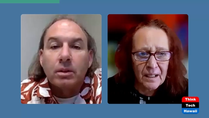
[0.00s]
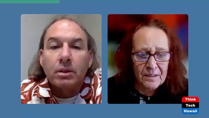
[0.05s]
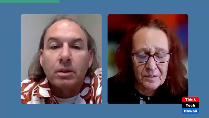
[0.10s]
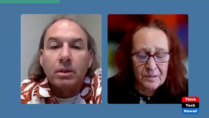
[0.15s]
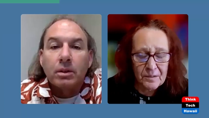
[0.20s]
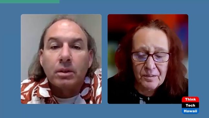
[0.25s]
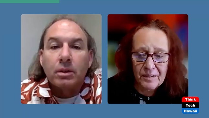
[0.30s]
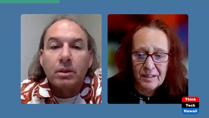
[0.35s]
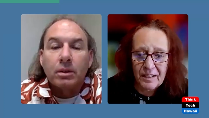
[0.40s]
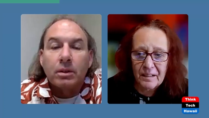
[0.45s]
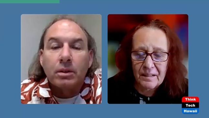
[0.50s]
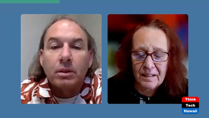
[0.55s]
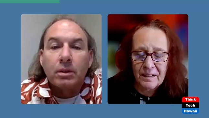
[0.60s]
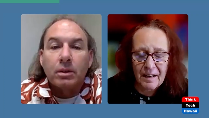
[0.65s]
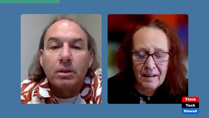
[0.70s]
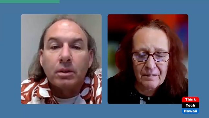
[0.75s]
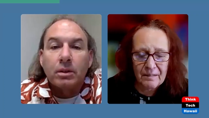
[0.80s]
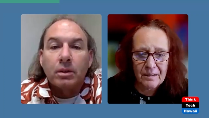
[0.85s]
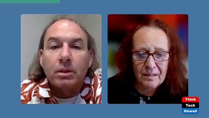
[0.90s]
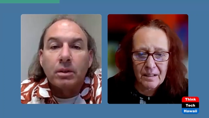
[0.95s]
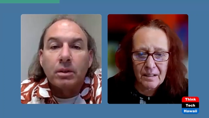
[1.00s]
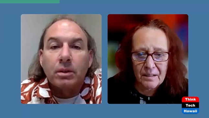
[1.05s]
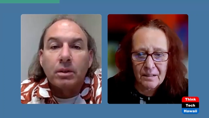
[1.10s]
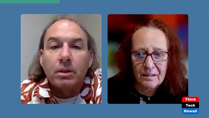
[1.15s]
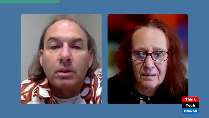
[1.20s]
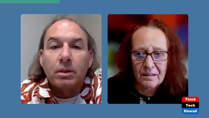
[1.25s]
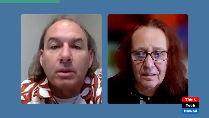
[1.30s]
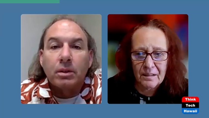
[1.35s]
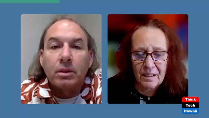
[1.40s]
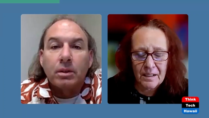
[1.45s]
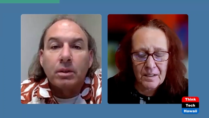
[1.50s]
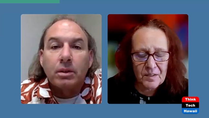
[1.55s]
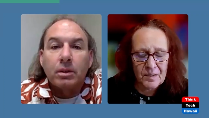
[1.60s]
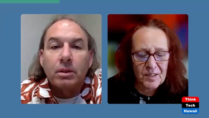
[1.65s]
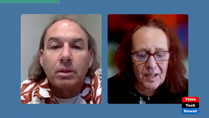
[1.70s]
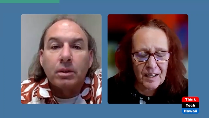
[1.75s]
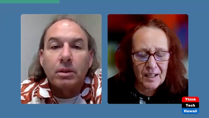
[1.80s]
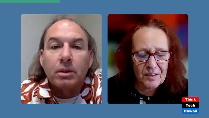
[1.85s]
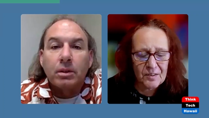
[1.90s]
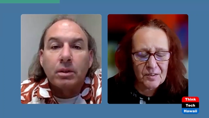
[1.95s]
Speaker 1: I do think that
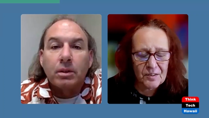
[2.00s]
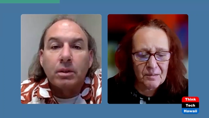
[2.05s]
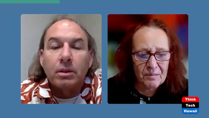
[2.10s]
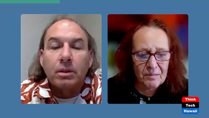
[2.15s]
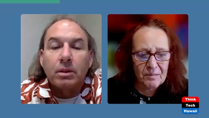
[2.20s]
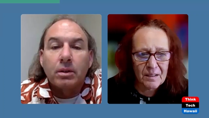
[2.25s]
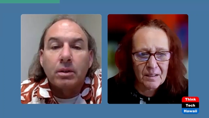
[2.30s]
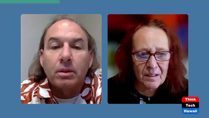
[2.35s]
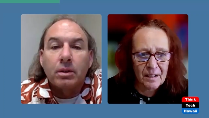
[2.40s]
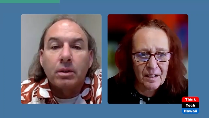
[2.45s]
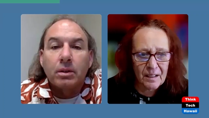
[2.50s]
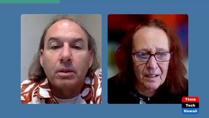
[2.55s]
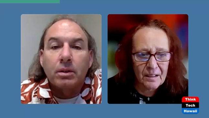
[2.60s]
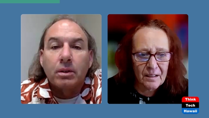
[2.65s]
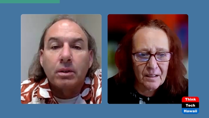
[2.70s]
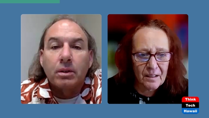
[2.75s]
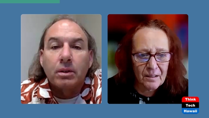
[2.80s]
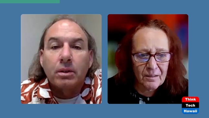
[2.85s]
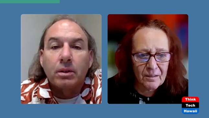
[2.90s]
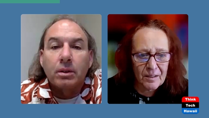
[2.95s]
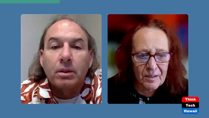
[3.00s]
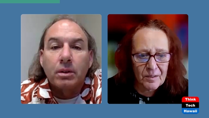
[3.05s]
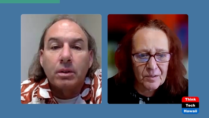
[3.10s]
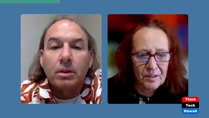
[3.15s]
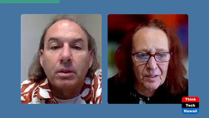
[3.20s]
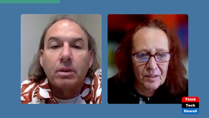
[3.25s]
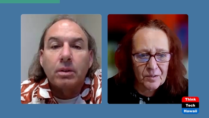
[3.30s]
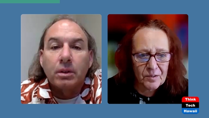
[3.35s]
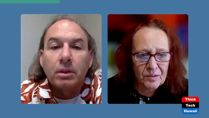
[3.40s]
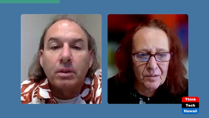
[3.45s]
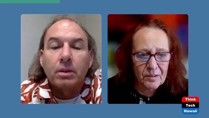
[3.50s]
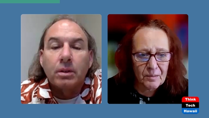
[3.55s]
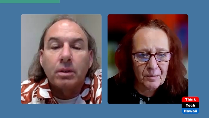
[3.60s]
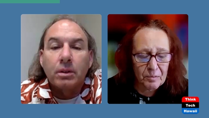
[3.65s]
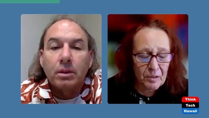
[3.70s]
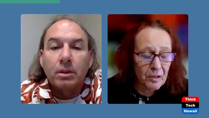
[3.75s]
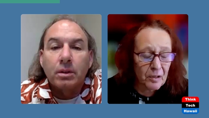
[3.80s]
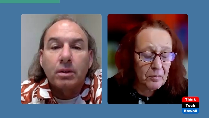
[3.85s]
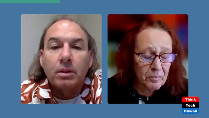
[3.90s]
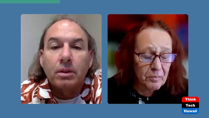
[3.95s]
90 seconds to midnight, you know, is
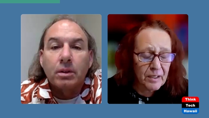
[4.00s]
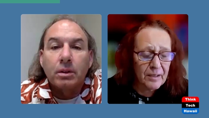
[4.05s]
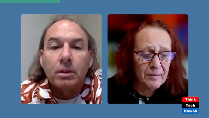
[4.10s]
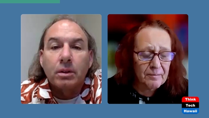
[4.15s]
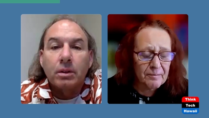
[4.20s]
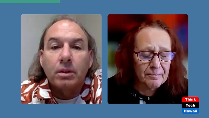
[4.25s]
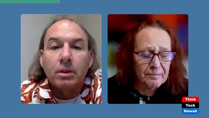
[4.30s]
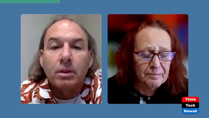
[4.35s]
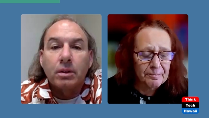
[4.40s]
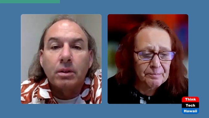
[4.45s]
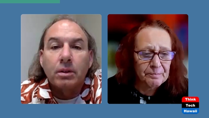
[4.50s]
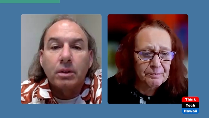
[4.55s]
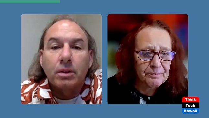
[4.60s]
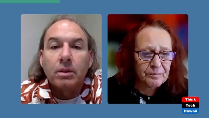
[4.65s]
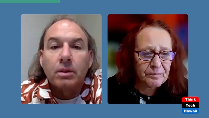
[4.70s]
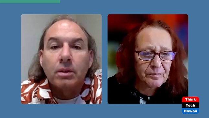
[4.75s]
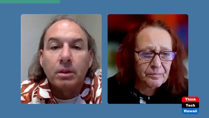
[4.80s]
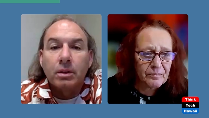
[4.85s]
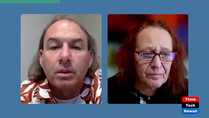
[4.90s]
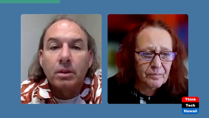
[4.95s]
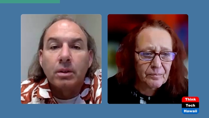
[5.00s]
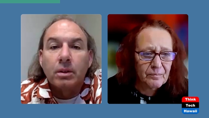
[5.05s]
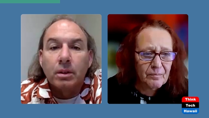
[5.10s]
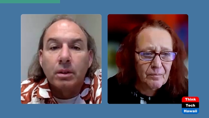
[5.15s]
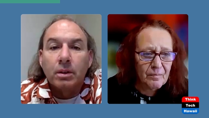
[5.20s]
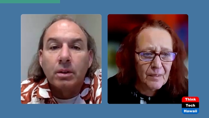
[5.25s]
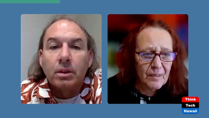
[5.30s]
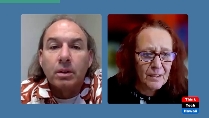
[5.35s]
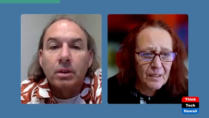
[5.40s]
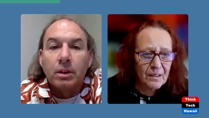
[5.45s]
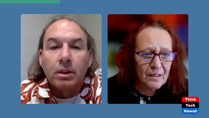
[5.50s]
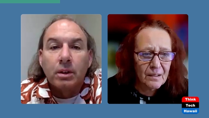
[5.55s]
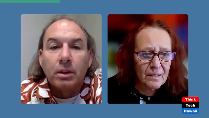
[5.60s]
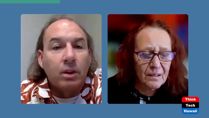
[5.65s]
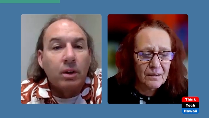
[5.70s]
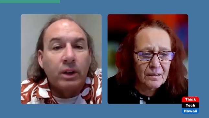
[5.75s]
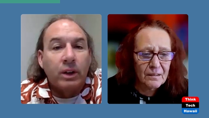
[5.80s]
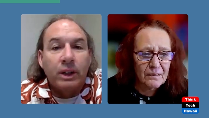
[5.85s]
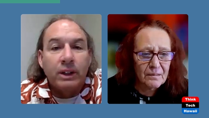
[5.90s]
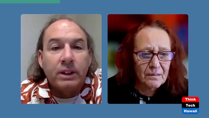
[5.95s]
is appropriate.
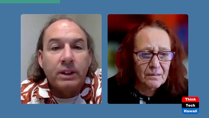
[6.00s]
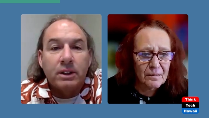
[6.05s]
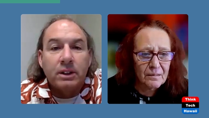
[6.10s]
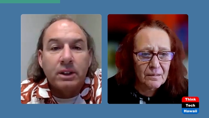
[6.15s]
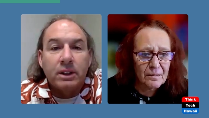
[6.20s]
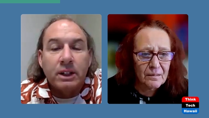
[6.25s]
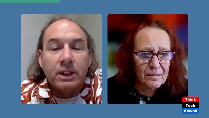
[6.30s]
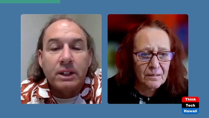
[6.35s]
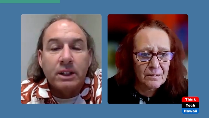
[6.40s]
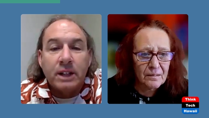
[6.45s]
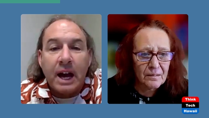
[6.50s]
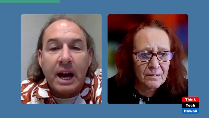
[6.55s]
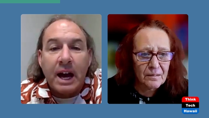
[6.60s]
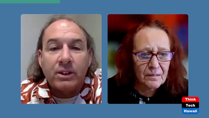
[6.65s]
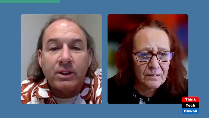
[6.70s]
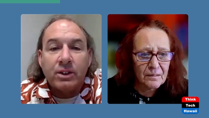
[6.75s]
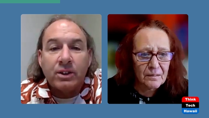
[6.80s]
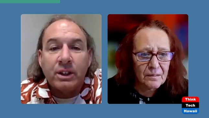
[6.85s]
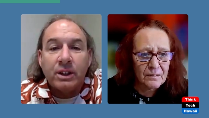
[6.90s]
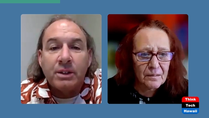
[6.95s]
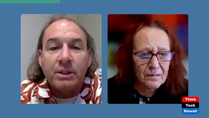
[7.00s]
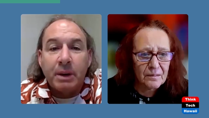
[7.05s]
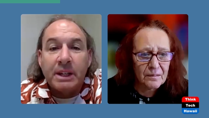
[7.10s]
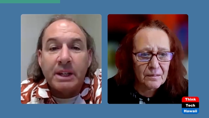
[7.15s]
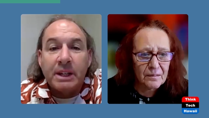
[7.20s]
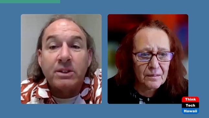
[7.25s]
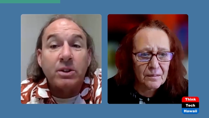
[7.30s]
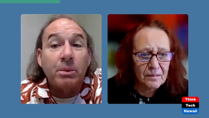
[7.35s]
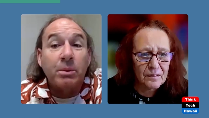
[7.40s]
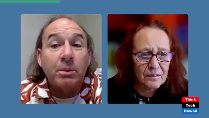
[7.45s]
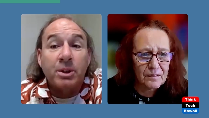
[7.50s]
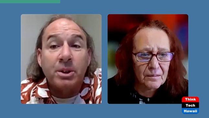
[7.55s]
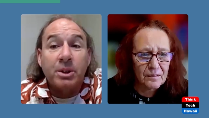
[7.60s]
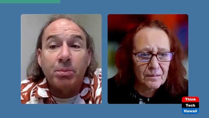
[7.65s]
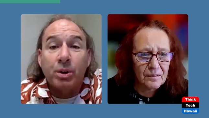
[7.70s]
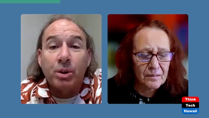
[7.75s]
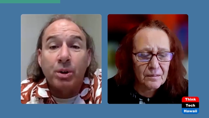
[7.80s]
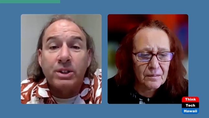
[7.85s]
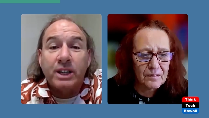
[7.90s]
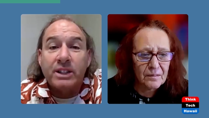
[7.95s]
Speaker 2: No, oh, and it's it's actually makes so
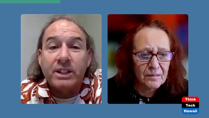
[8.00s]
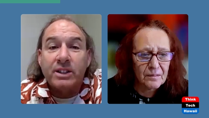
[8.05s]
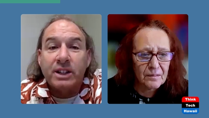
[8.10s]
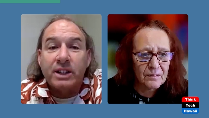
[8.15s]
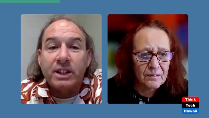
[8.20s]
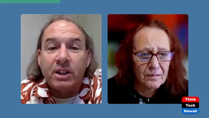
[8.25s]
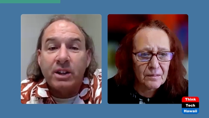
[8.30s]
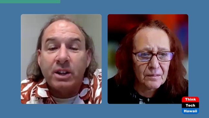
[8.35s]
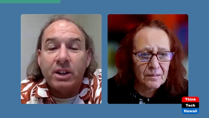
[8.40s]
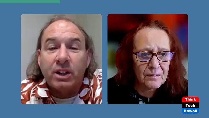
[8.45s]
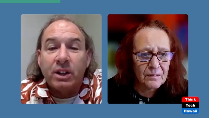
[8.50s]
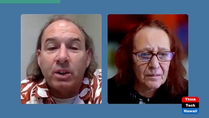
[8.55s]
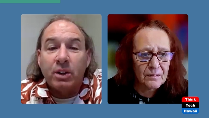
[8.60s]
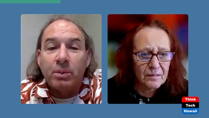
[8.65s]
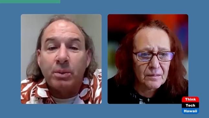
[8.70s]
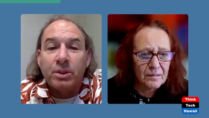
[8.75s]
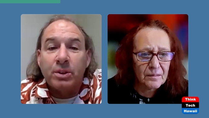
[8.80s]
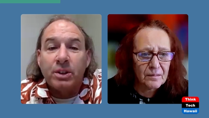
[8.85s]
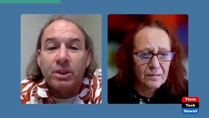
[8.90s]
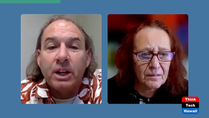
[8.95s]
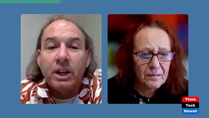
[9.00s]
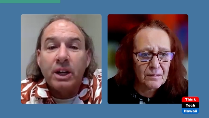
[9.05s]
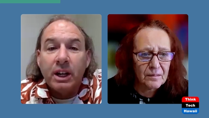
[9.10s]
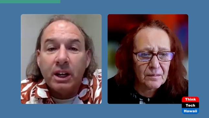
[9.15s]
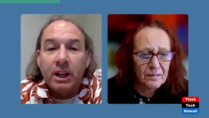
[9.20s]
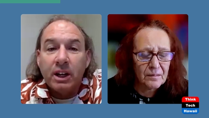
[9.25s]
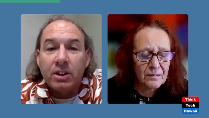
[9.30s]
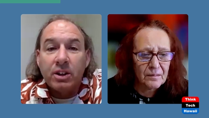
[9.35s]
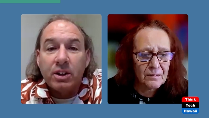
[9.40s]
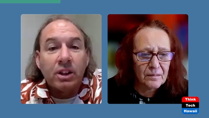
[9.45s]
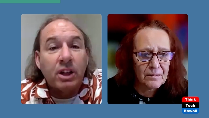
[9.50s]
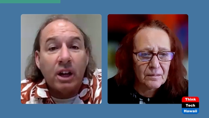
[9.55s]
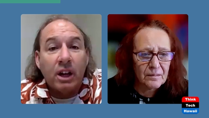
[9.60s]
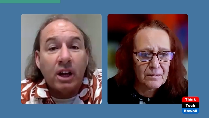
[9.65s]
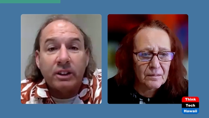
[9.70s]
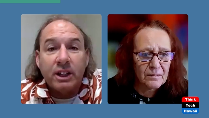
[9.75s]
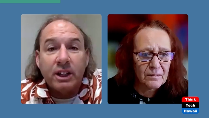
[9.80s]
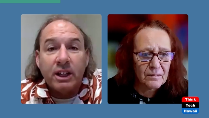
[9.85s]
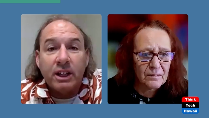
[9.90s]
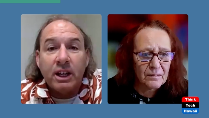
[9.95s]
much more sense now. You can almost hear the
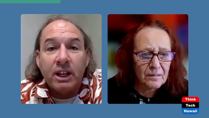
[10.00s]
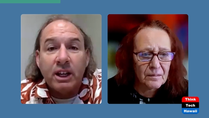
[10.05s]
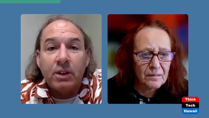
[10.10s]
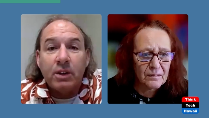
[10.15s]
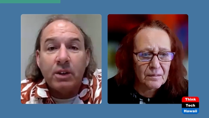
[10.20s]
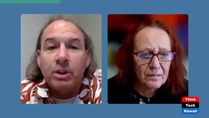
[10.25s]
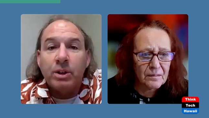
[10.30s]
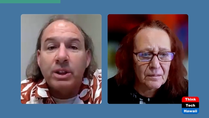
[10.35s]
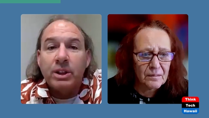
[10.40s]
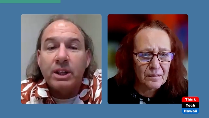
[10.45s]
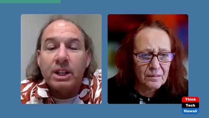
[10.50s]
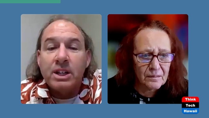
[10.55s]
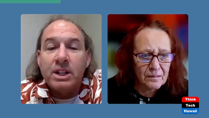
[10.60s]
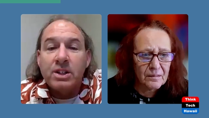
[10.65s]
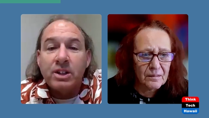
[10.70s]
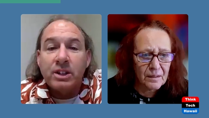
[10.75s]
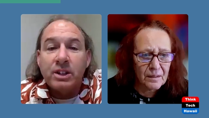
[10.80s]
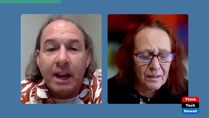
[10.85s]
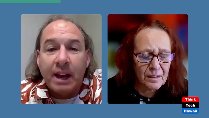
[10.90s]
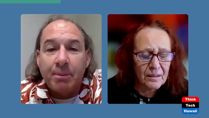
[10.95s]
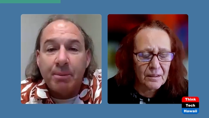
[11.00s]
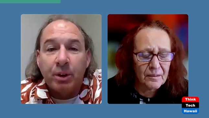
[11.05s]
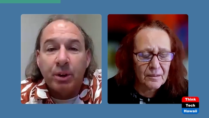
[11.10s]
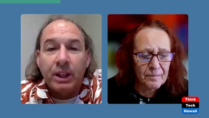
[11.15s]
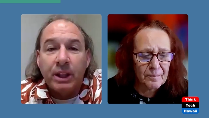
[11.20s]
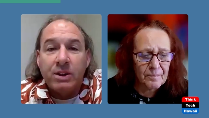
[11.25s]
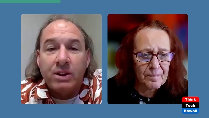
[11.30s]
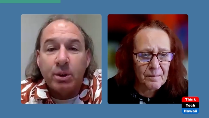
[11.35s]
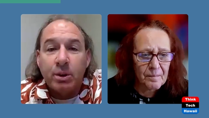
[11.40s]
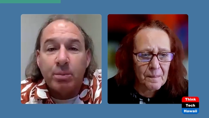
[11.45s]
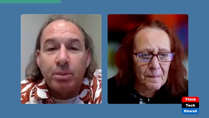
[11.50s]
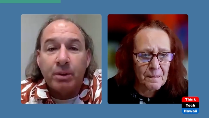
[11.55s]
clock ticking with each example that you're